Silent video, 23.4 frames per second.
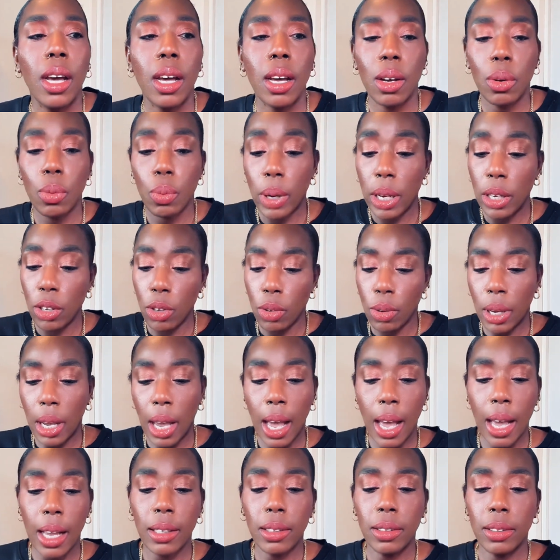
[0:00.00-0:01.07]
when you
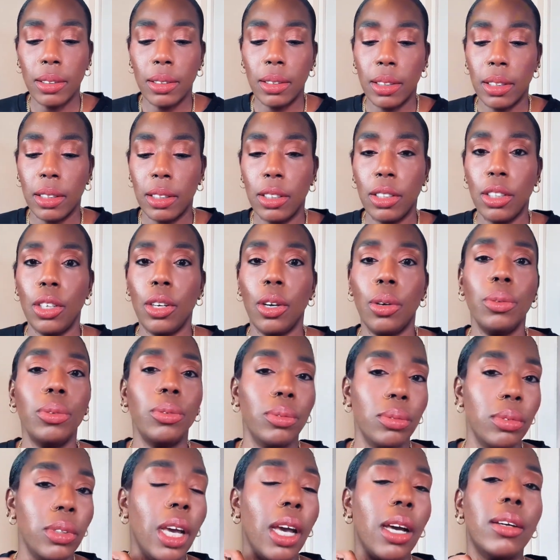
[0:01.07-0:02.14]
can, you know.
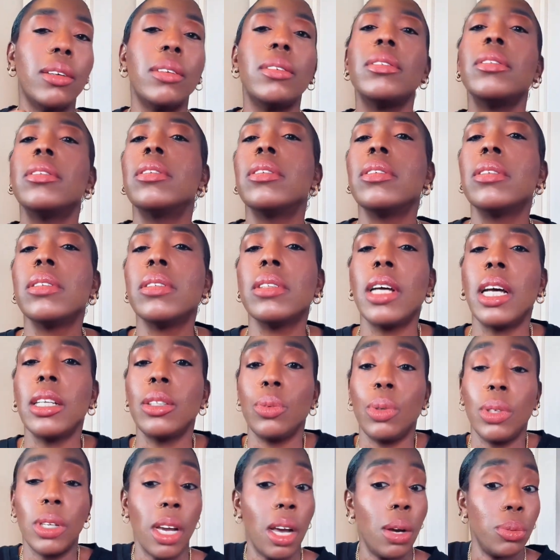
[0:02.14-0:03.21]
Yeah, that's
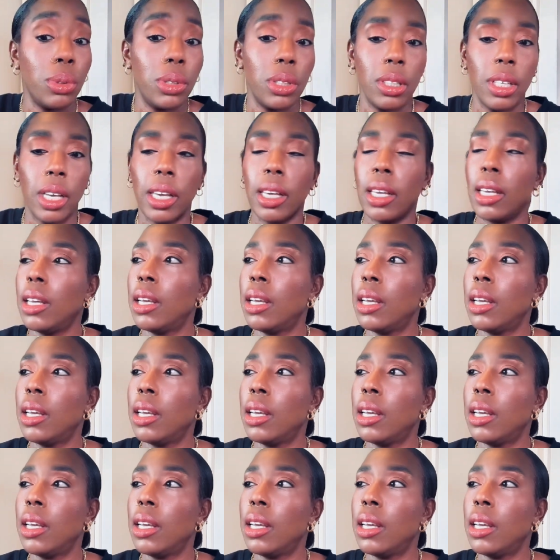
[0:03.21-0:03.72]
what I would say.